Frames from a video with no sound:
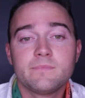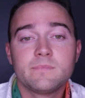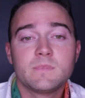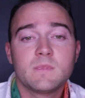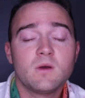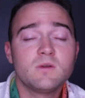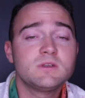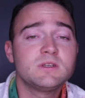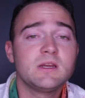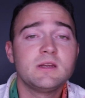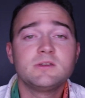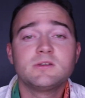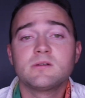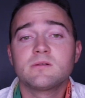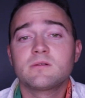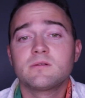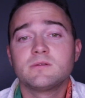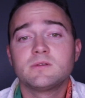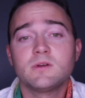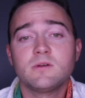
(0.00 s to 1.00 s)
don't change
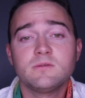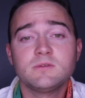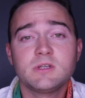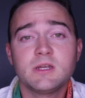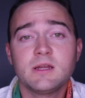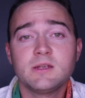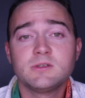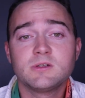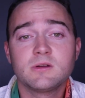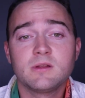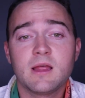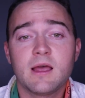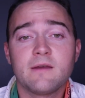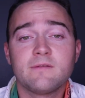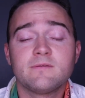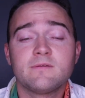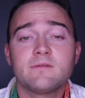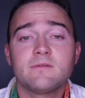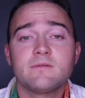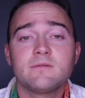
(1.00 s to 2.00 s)
your
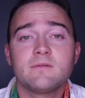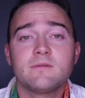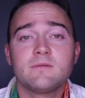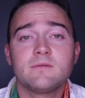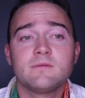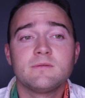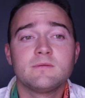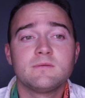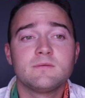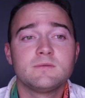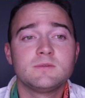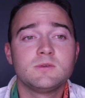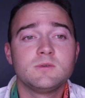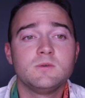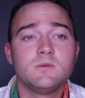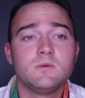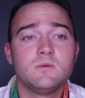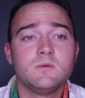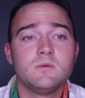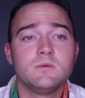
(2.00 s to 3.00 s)
life
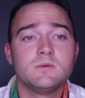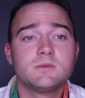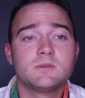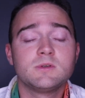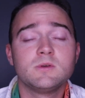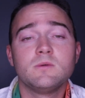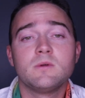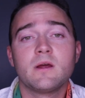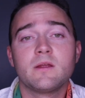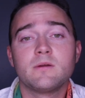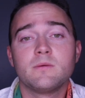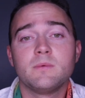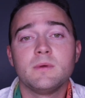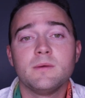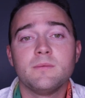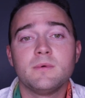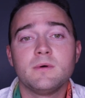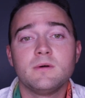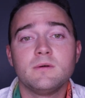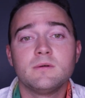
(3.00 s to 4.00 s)
to suit other
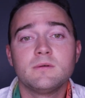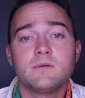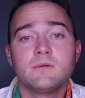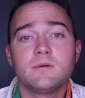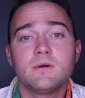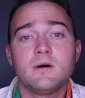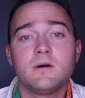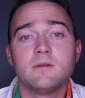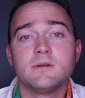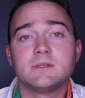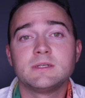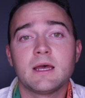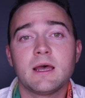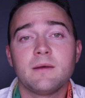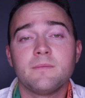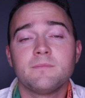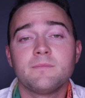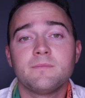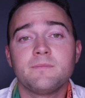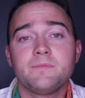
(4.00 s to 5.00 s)
people all the
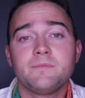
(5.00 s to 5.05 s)
time.